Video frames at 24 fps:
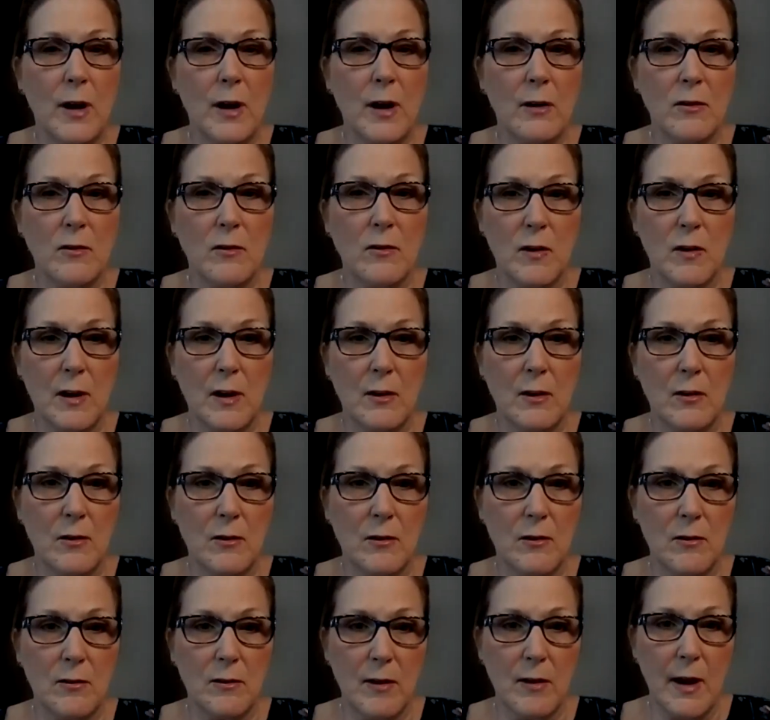it's
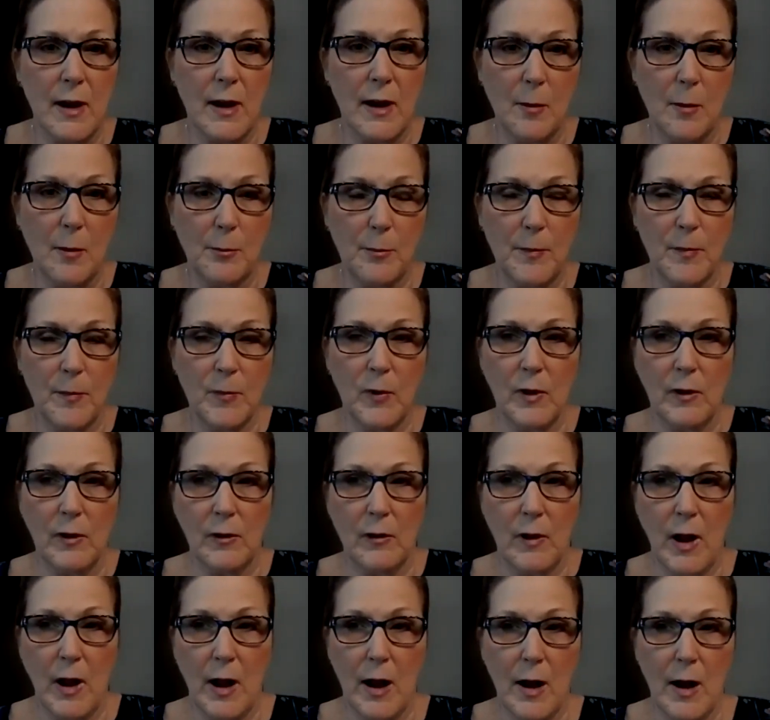it's set up
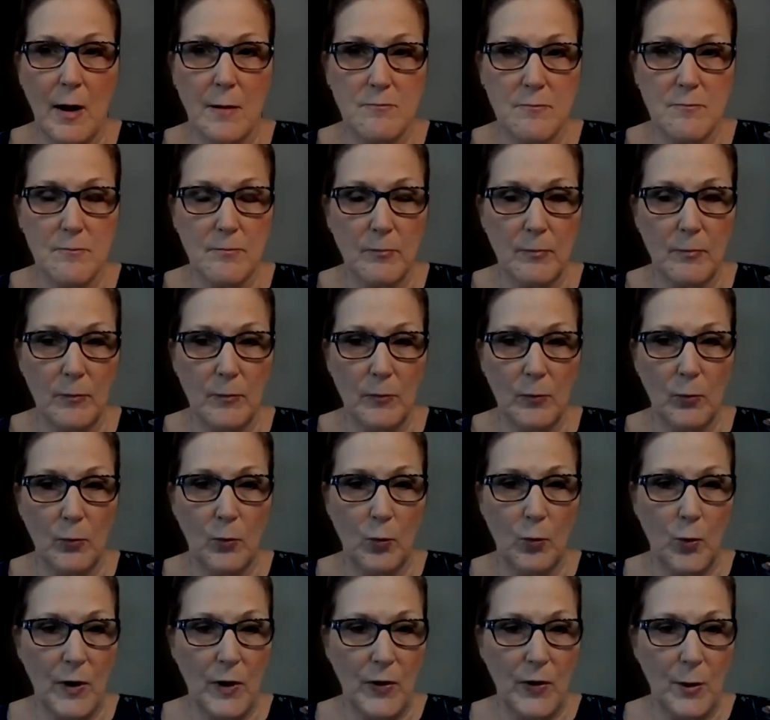um,
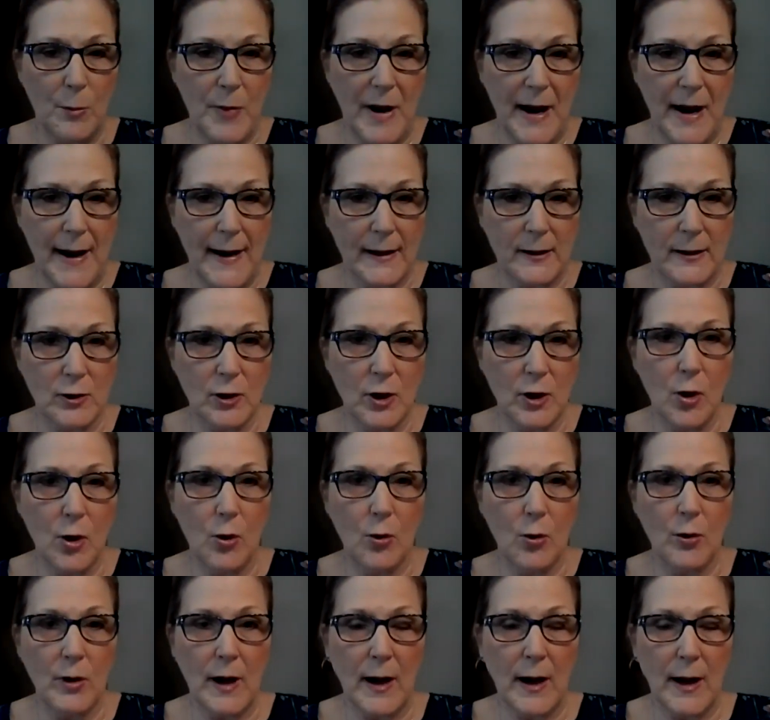with a bank
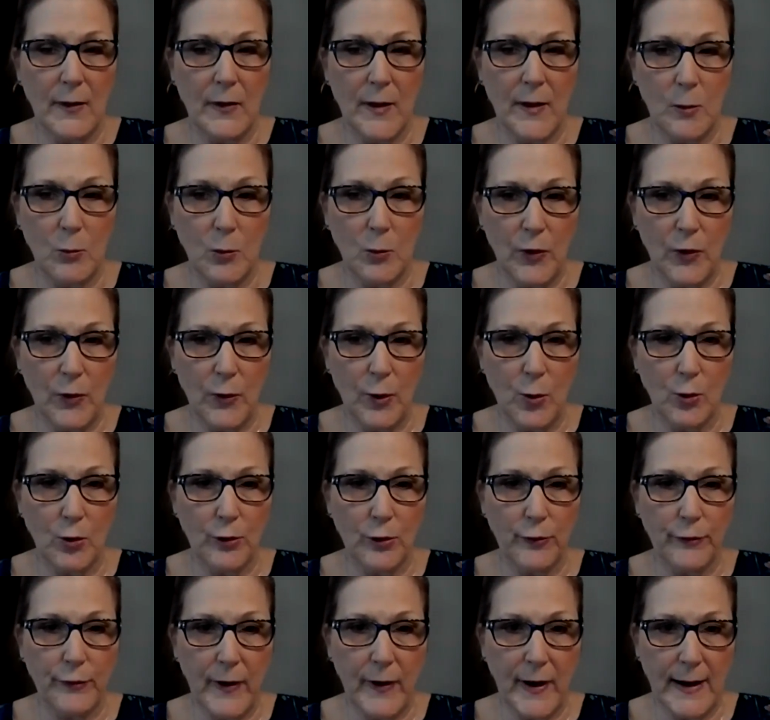loan and then with
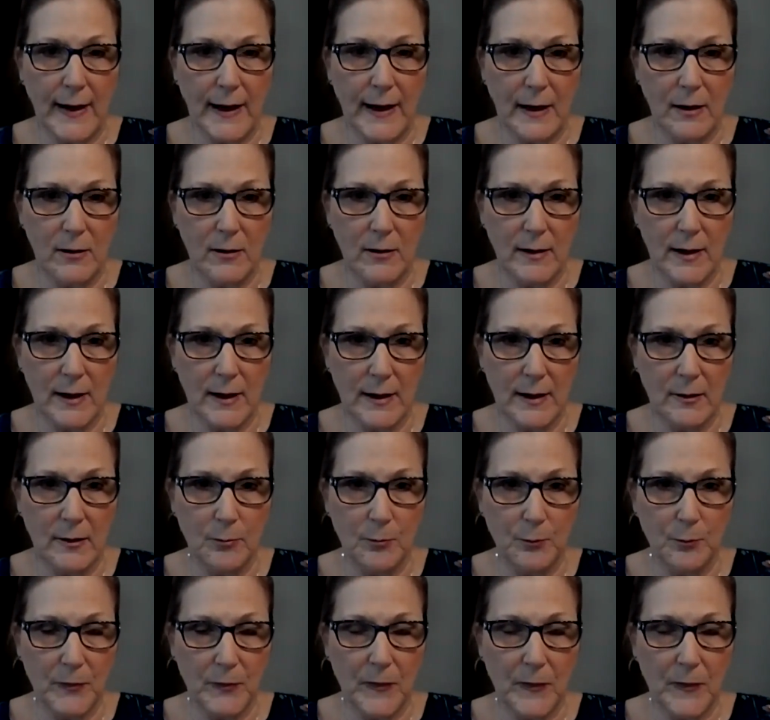owner financing,